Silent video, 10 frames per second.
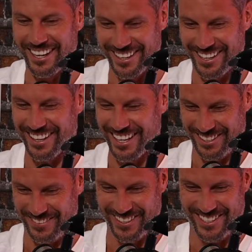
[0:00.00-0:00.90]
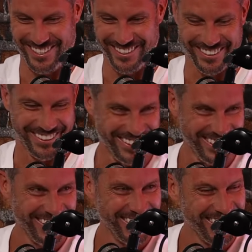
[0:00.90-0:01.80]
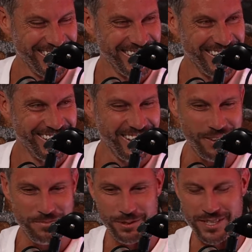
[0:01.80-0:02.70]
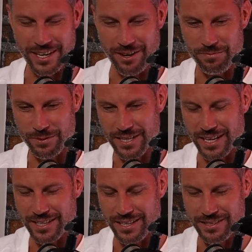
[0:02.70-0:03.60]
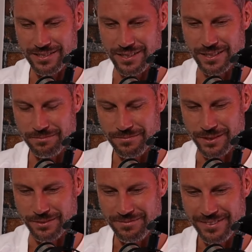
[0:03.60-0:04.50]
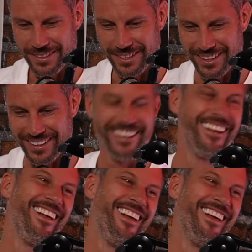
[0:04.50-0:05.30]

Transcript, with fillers: That's for sure. It's cool. I've put um, I've put Kanye to sleep. Yeah. Oh, no, he's all right.